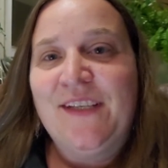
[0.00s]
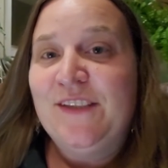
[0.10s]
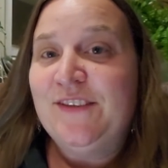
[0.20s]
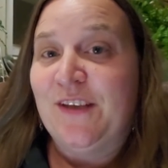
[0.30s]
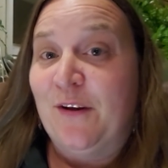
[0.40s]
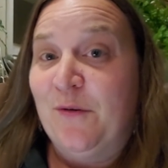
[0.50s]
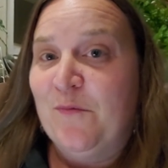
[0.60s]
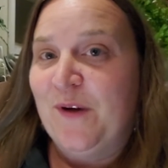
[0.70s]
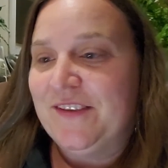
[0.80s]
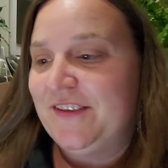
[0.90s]
So
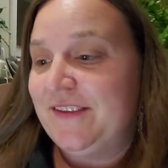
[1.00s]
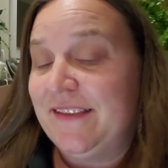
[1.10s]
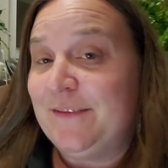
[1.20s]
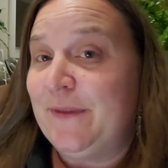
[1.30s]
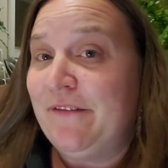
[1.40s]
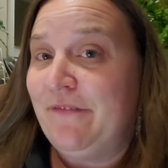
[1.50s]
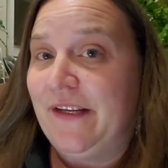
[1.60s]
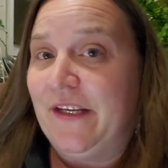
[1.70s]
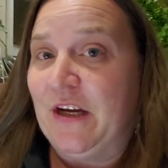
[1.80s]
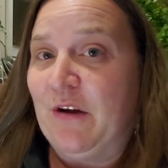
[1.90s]
watch this 6-minute
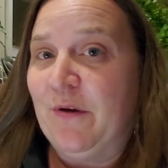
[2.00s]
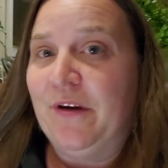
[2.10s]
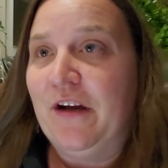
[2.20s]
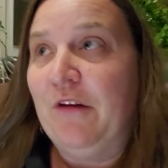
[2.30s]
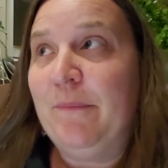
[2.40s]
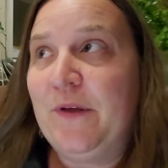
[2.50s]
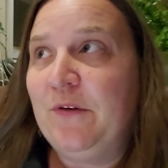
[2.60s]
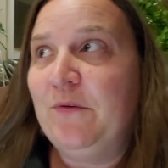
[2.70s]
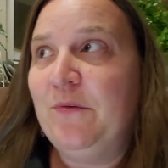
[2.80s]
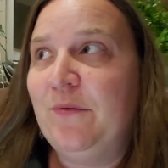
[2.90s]
video. It'll help
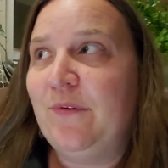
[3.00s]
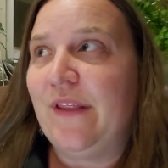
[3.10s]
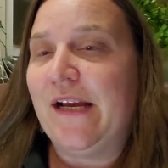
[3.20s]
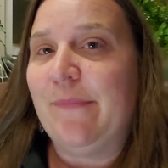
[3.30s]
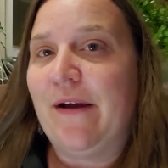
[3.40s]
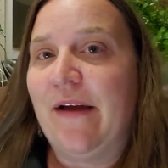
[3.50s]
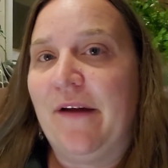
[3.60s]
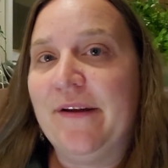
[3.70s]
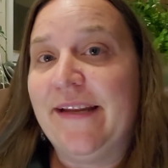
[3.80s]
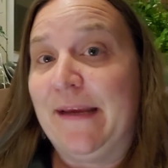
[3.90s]
you think about
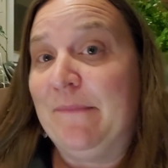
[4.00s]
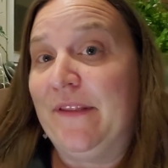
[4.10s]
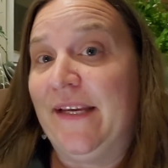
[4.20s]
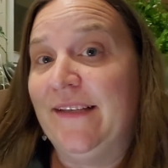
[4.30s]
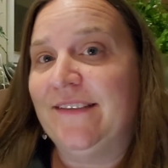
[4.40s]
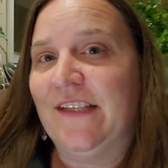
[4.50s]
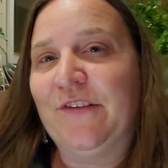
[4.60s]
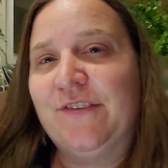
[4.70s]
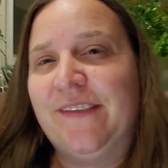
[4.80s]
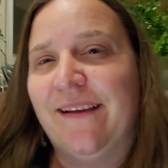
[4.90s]
how to name things and
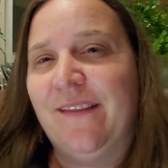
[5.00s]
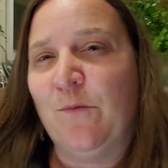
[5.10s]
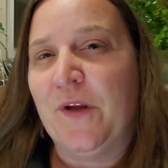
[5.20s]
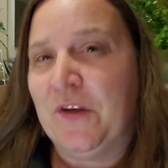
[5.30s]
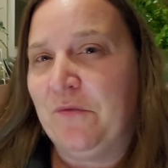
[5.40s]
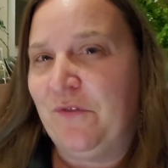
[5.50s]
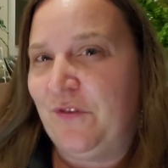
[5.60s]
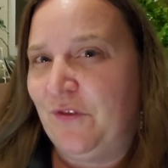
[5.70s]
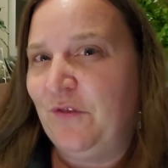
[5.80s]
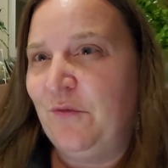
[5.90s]
understand that when you
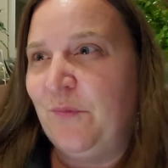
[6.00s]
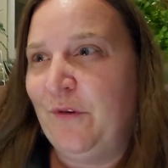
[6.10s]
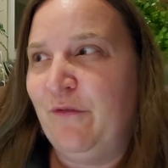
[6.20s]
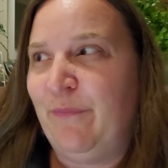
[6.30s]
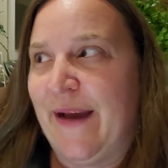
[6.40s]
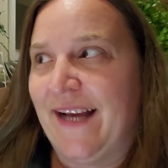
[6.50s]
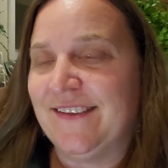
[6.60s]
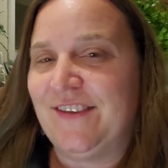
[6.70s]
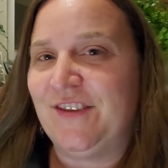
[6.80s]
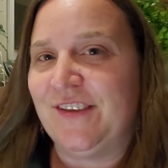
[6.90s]
do move
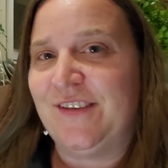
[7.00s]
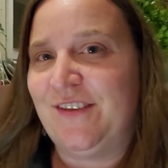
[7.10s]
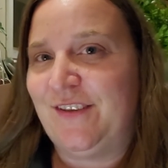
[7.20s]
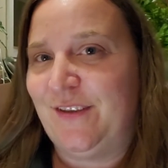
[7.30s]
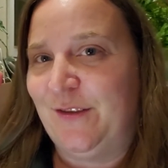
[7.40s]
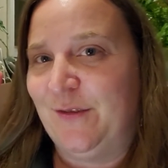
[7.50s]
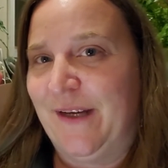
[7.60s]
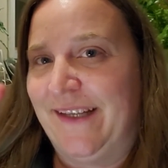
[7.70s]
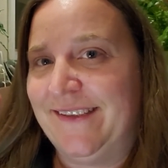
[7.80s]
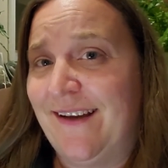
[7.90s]
past just 2
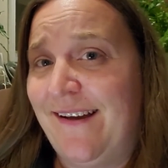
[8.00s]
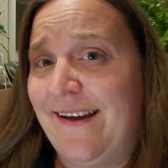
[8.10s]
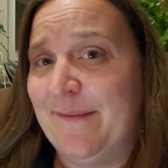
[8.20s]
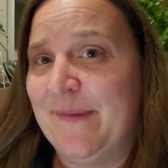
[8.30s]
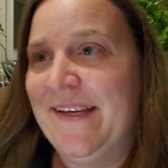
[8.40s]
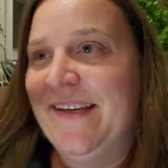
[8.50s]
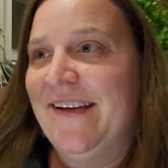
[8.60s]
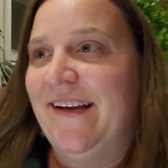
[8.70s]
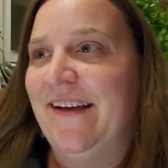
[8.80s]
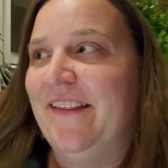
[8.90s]
at a time,
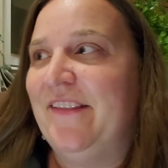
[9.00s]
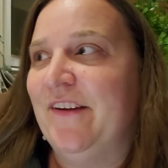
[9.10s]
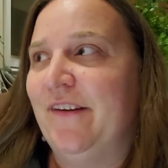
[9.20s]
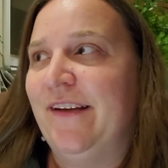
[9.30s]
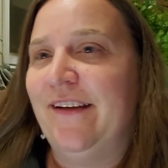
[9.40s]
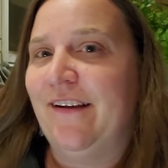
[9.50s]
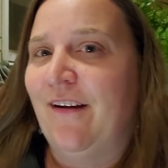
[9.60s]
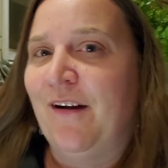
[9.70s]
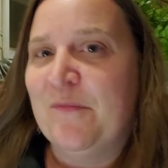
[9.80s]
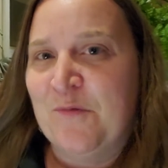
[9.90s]
there
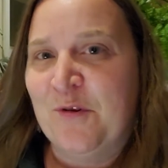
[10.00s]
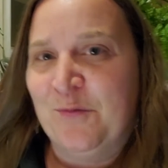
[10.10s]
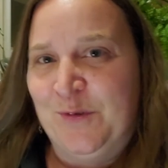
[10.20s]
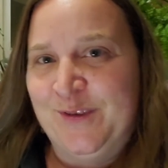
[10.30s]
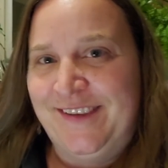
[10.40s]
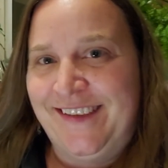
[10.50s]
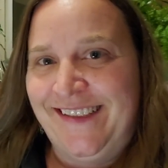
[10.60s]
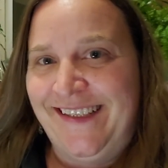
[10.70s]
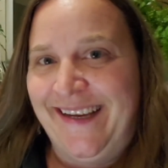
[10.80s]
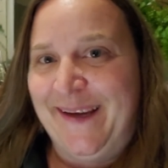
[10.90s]
are more rules to
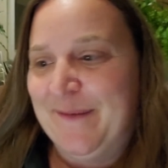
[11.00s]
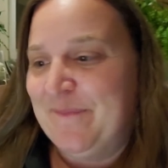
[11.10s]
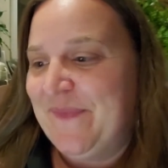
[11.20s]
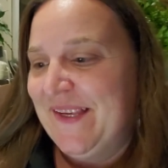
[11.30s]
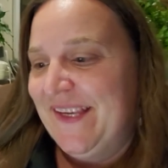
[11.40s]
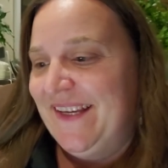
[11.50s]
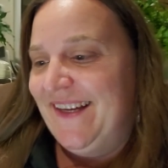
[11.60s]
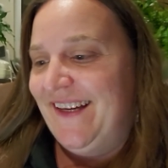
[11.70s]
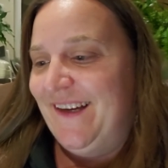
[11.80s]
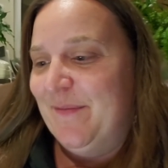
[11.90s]
the game.
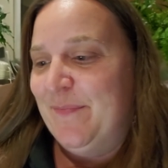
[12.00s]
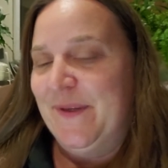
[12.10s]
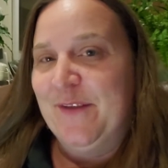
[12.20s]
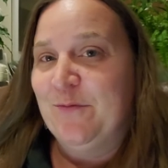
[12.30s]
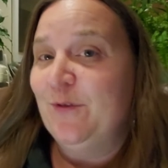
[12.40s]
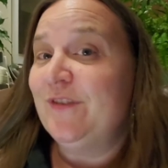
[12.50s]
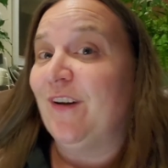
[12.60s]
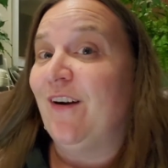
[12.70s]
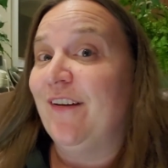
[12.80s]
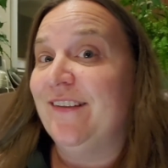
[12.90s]
But the rules
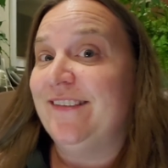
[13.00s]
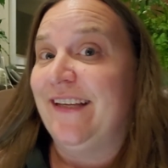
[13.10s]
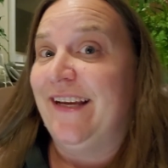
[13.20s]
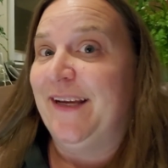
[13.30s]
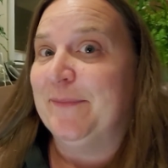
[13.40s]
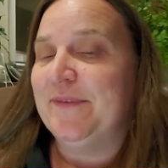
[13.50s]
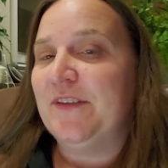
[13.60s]
are the same.